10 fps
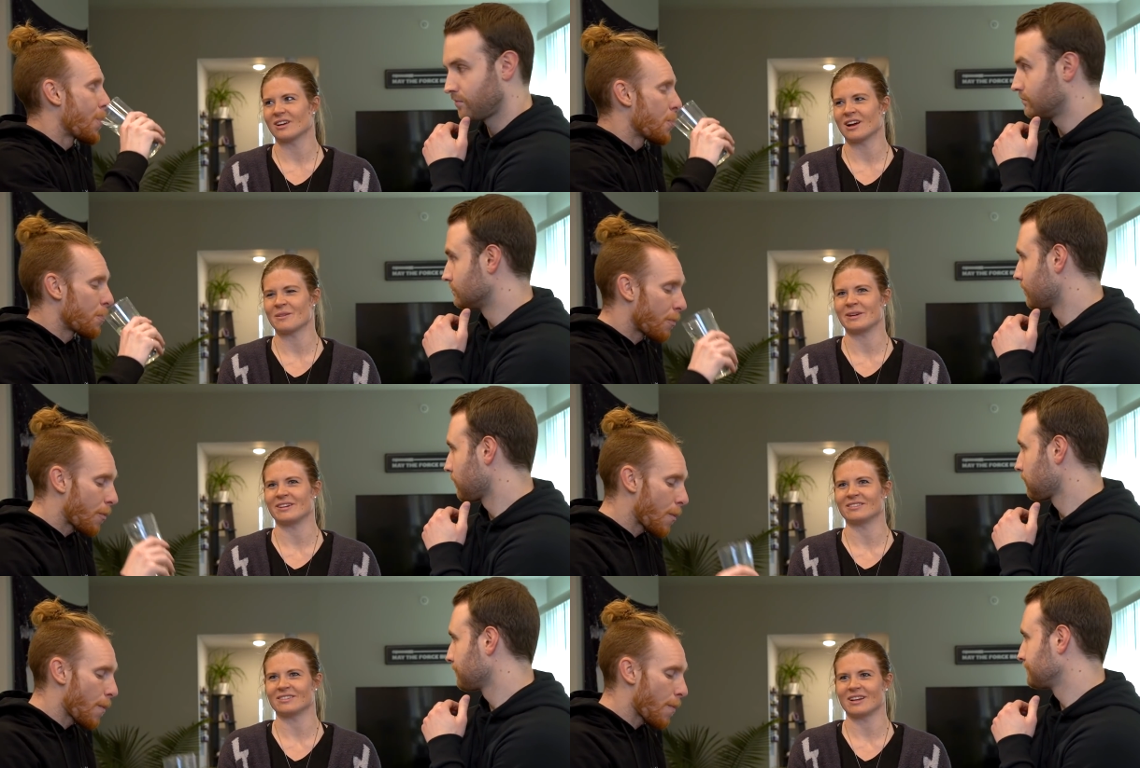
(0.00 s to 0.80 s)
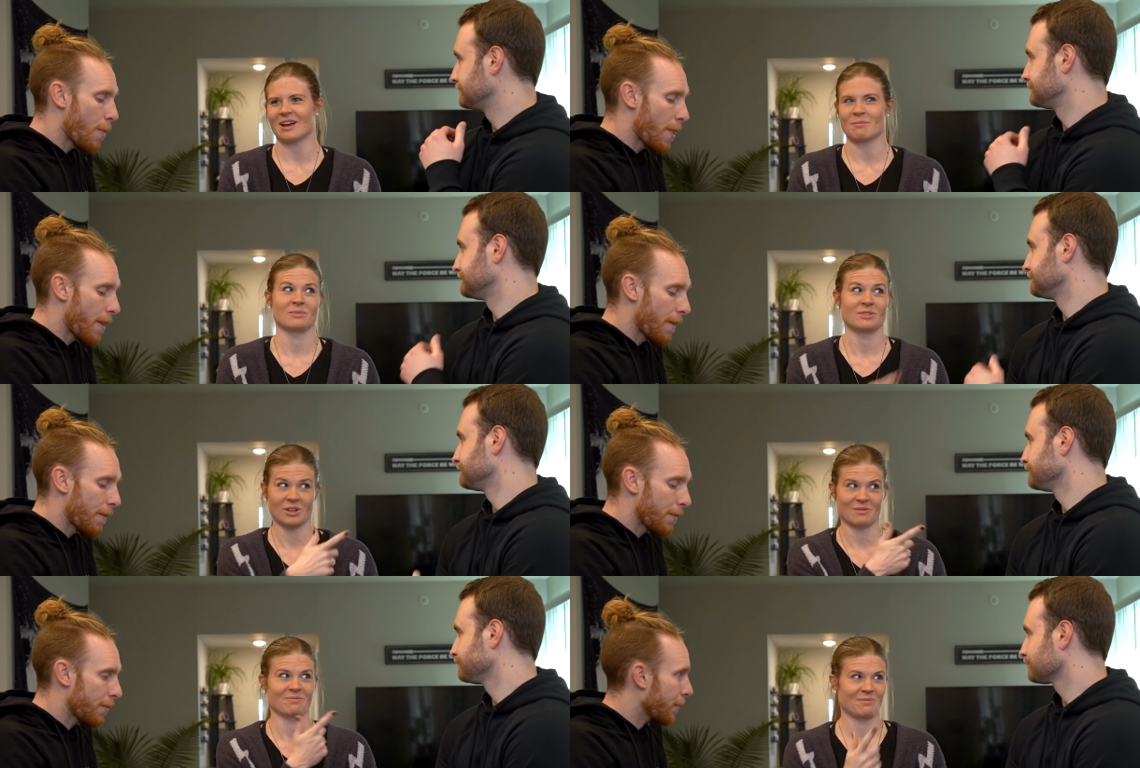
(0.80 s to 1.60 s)
Speaker 1: I mean, I'm
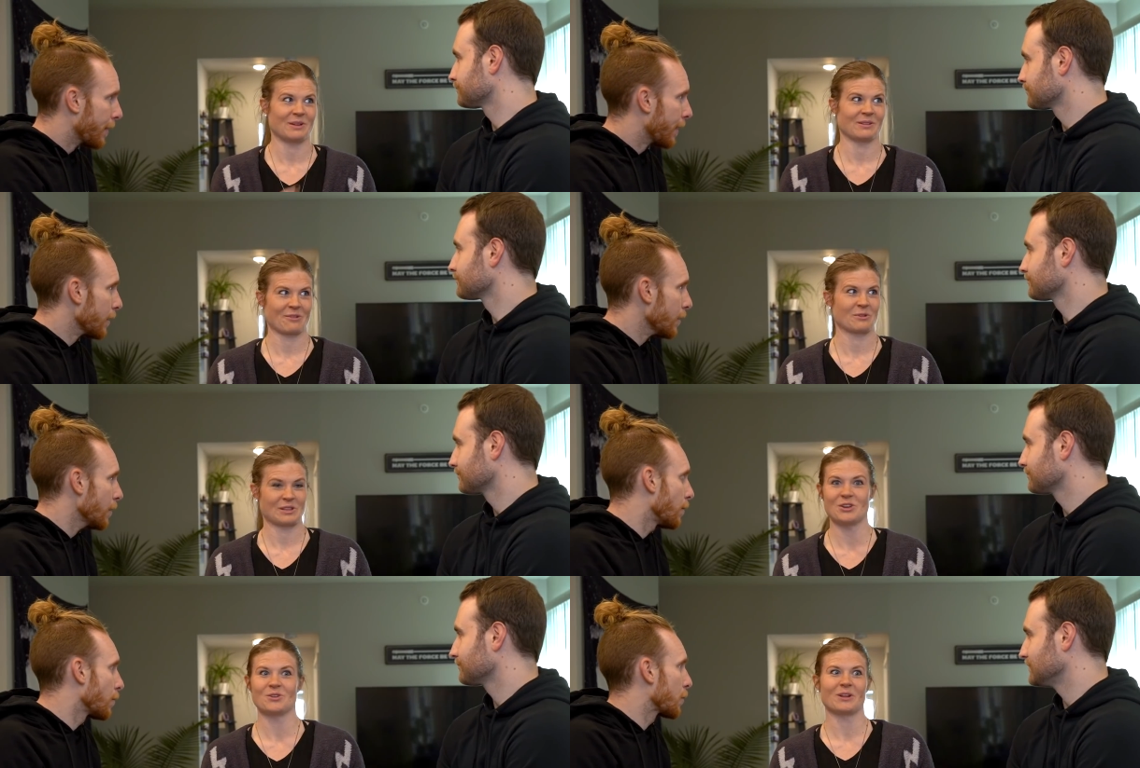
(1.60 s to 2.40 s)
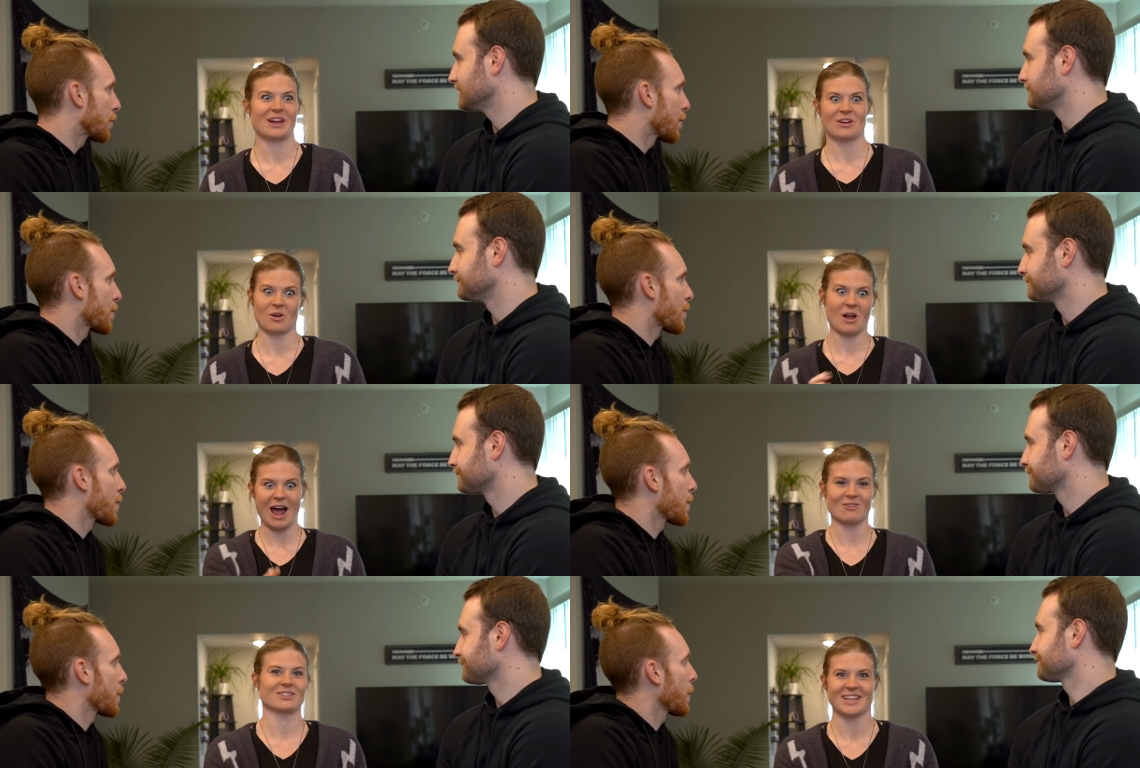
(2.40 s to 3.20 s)
gonna be like with you, like
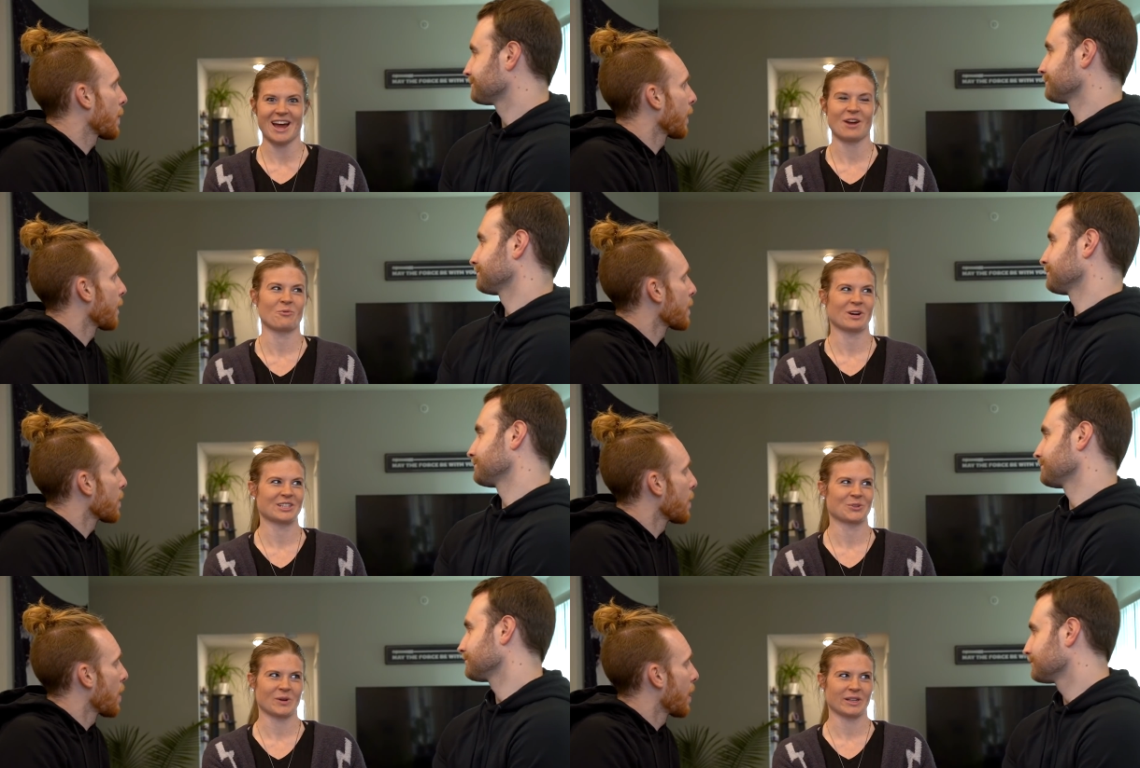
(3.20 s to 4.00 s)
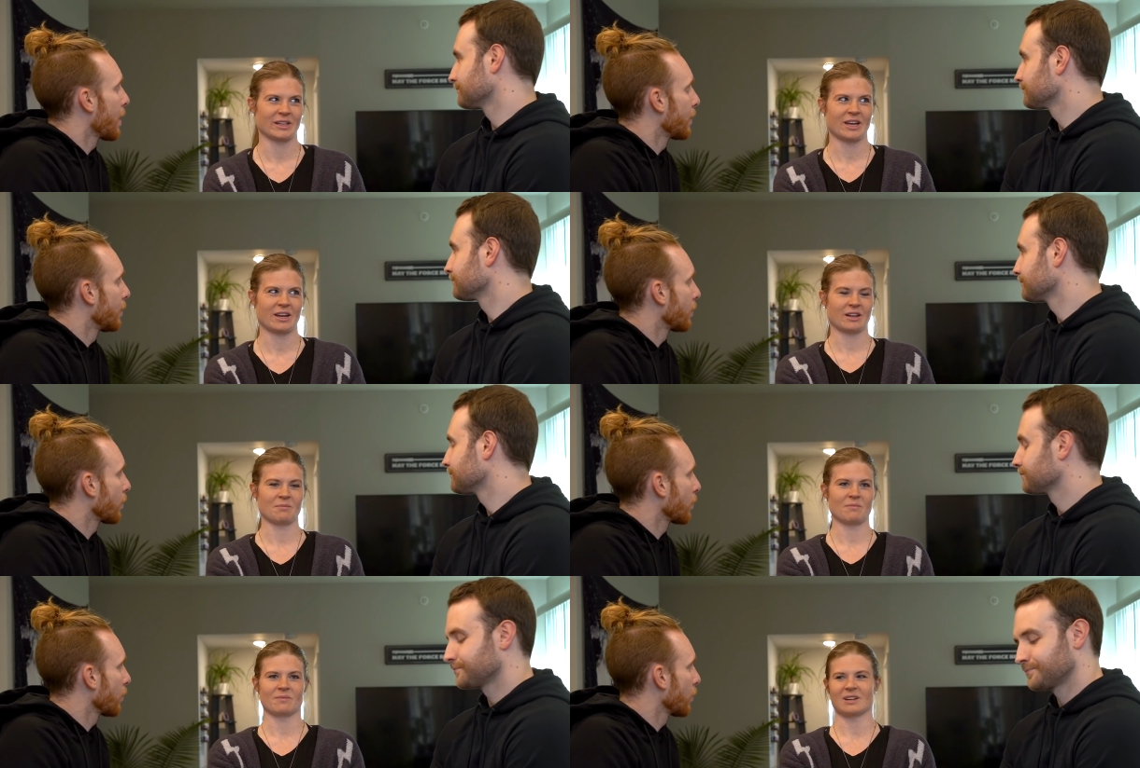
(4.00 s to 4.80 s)
outside wanting to run
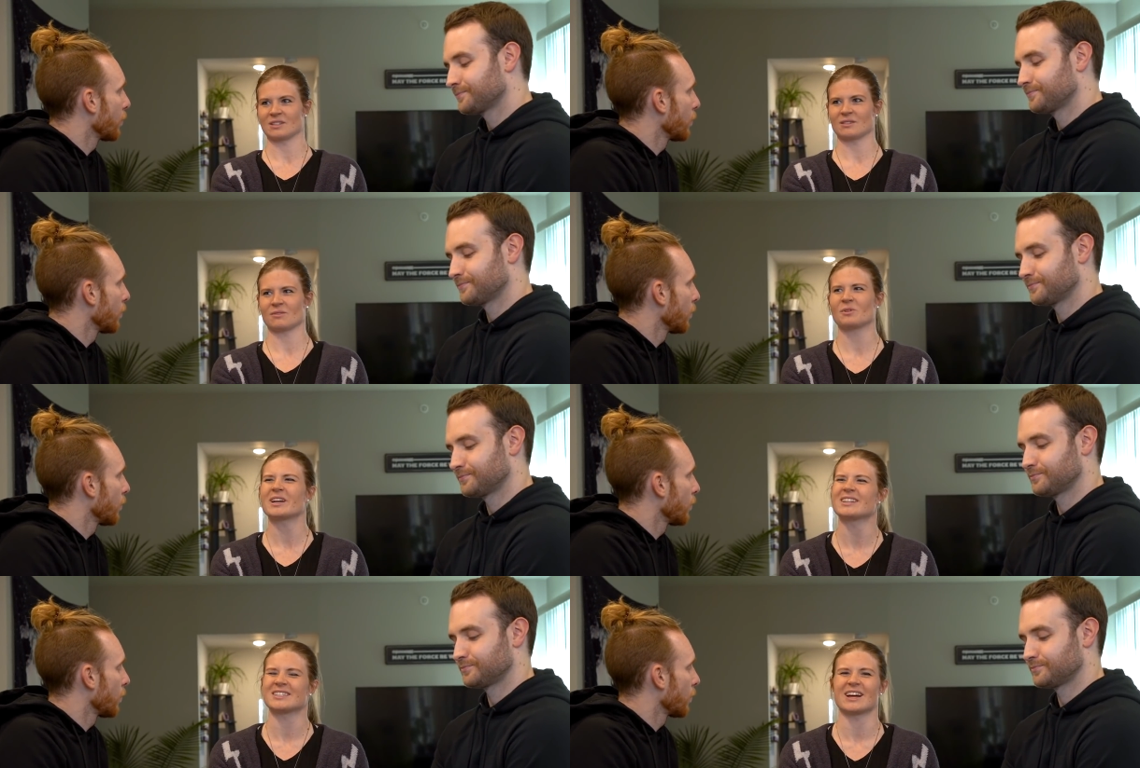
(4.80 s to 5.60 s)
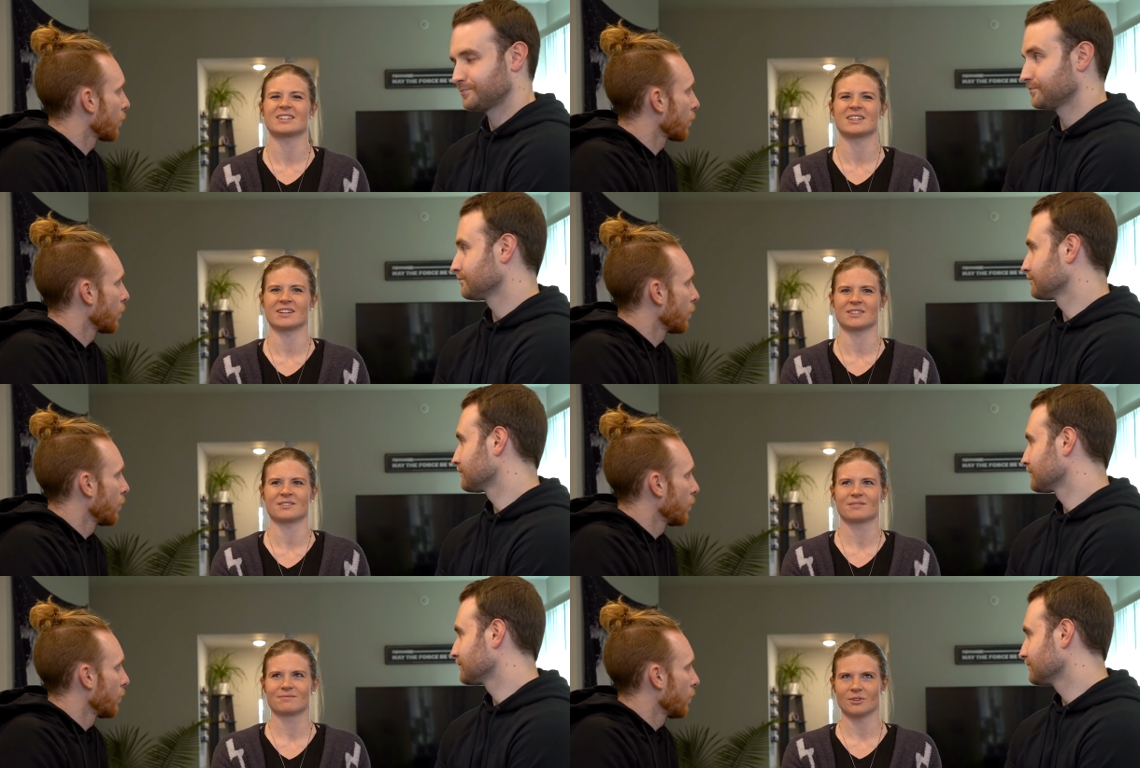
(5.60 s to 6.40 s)
then, because running inside's not
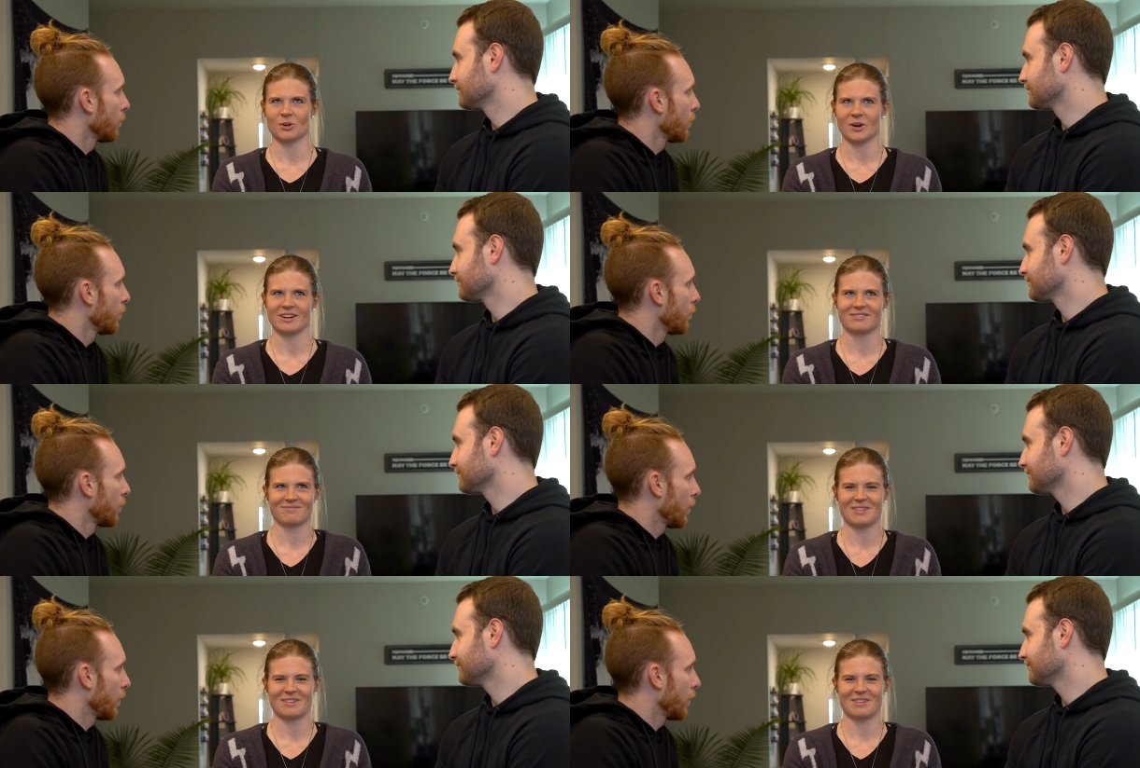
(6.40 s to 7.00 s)
as great.